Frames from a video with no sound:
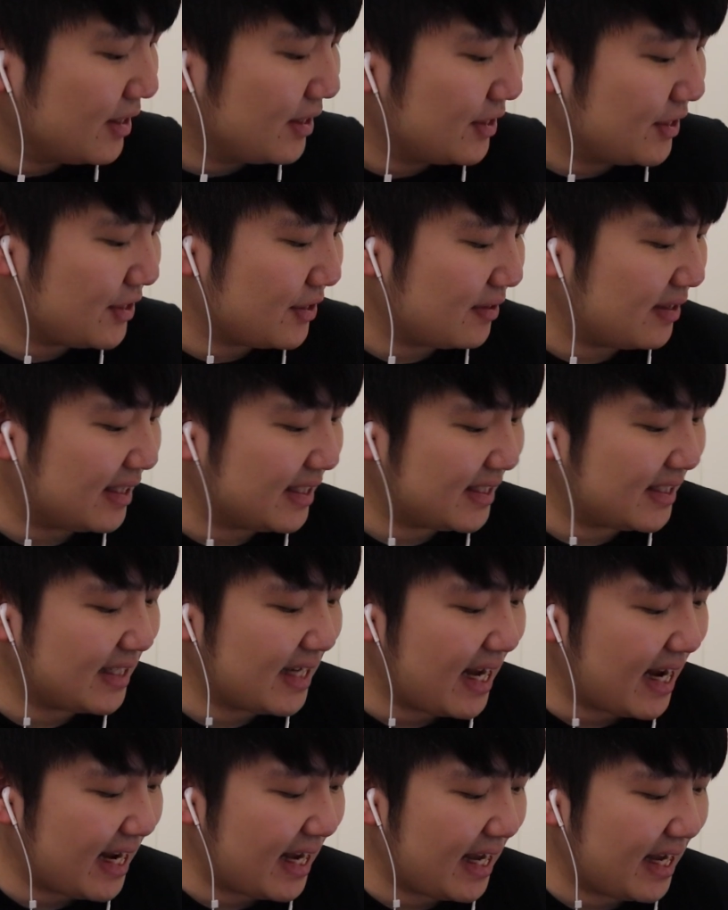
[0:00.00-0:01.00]
So let's say
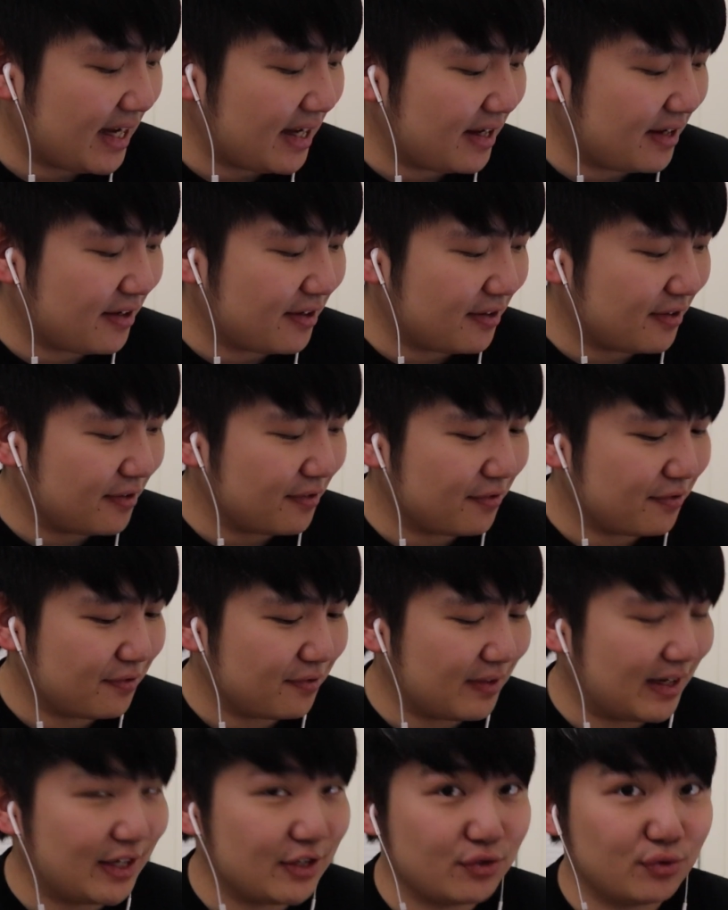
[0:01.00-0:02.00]

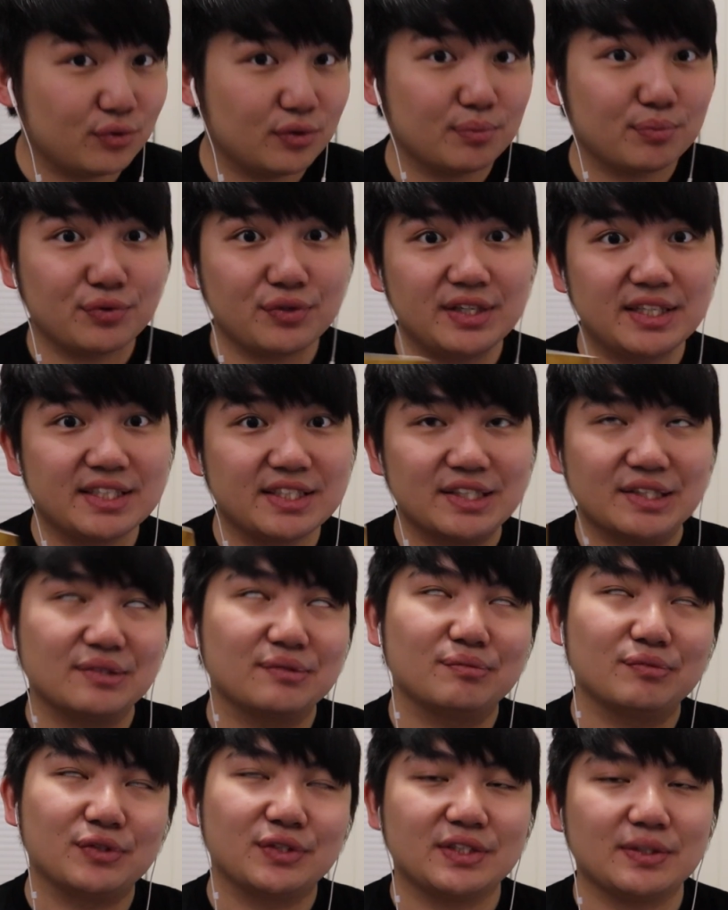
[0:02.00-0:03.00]
I drew a priest
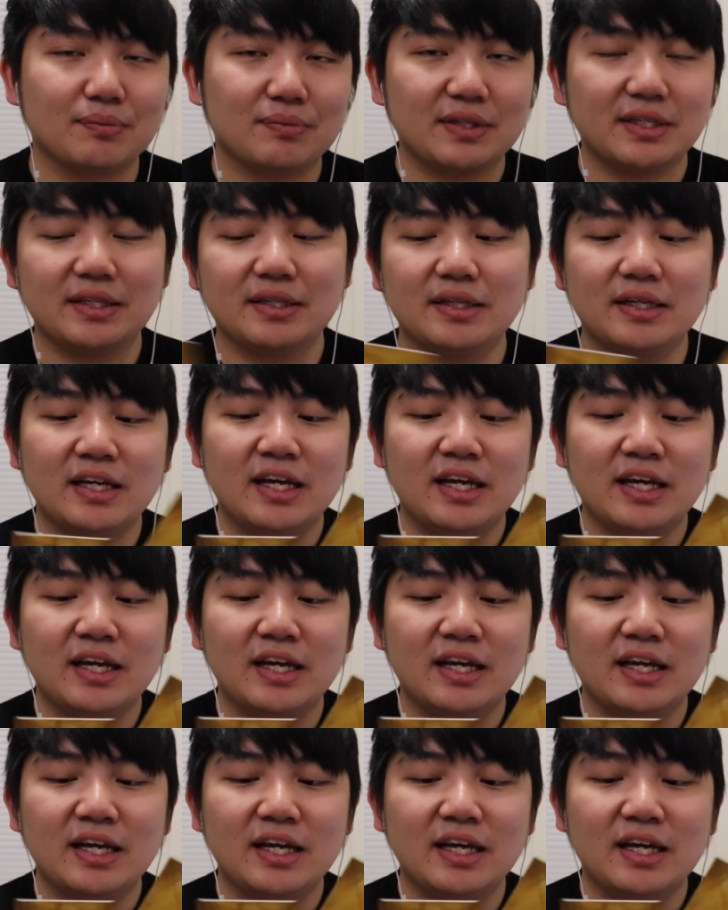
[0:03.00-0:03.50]
or something,